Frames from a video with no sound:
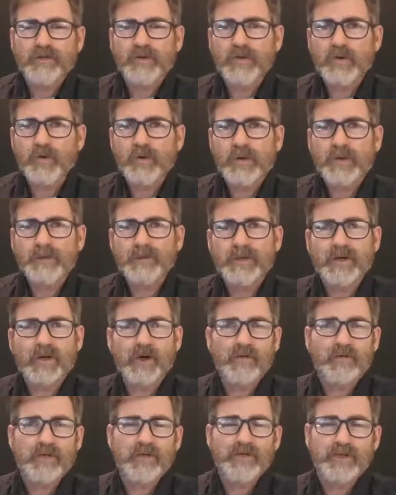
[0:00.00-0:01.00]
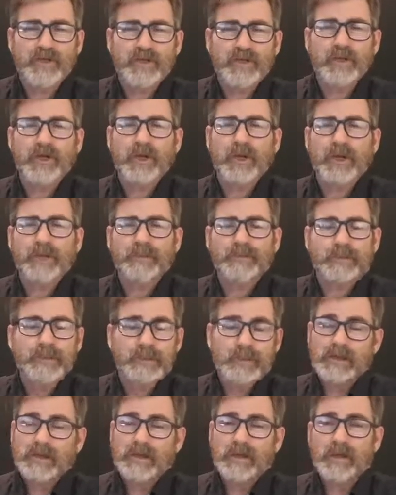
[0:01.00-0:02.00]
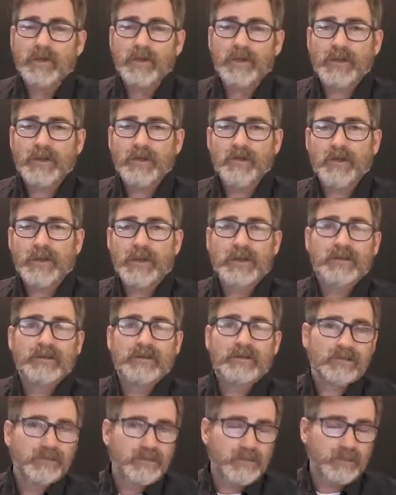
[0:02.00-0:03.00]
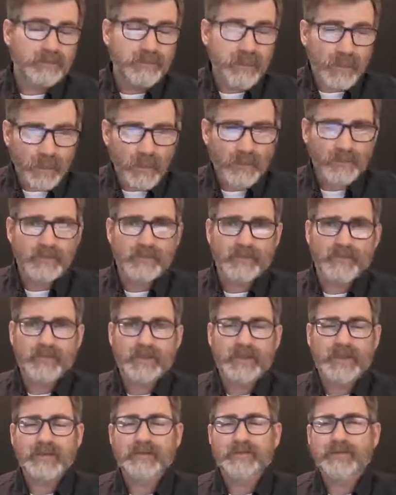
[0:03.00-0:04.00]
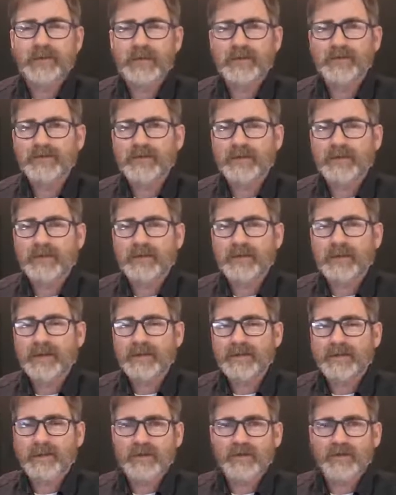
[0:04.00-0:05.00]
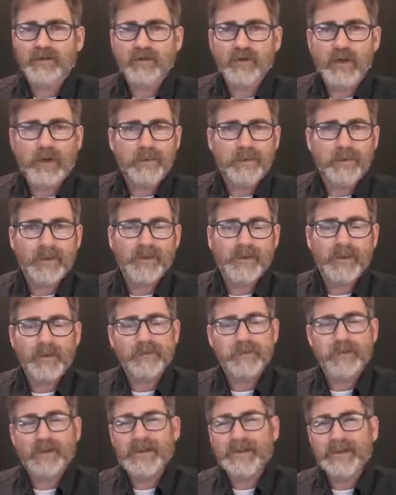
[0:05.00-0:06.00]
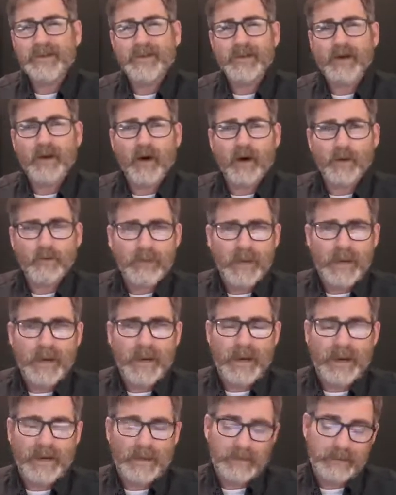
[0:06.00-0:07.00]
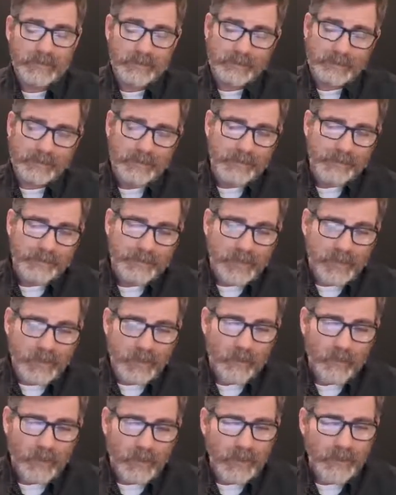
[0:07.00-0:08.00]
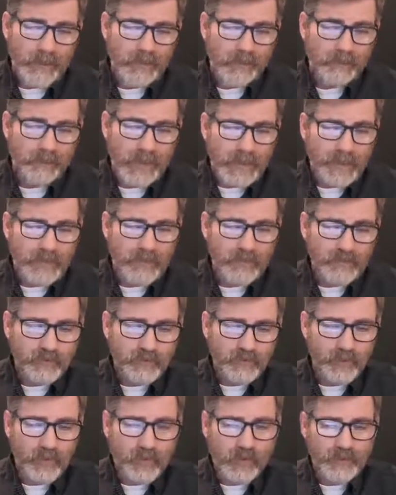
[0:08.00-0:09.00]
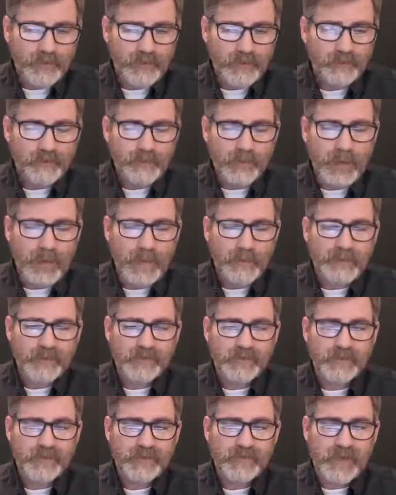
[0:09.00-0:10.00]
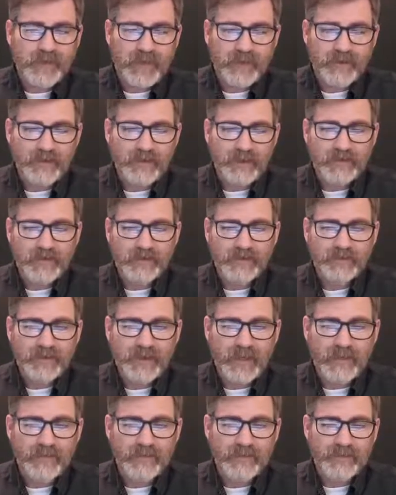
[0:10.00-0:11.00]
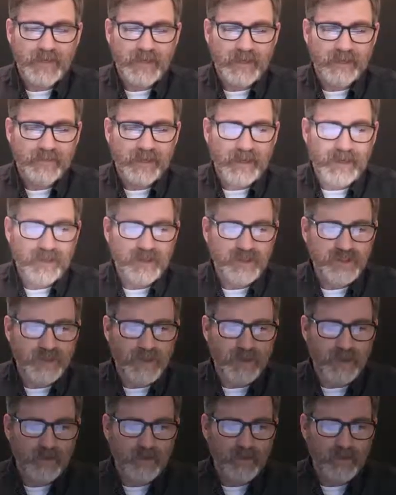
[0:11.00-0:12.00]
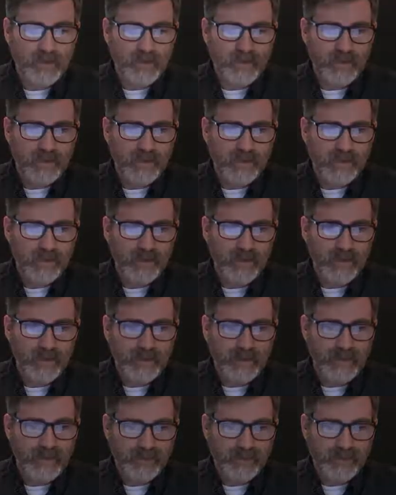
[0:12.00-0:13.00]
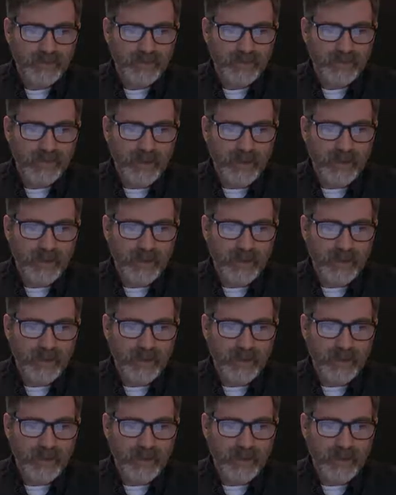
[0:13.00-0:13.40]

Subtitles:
and equipment over to Europe, only when supposedly President-elect Donald Trump will end up bringing it all back? Well, he's making true on his promises there. You know, just the other day there I shared with you that he was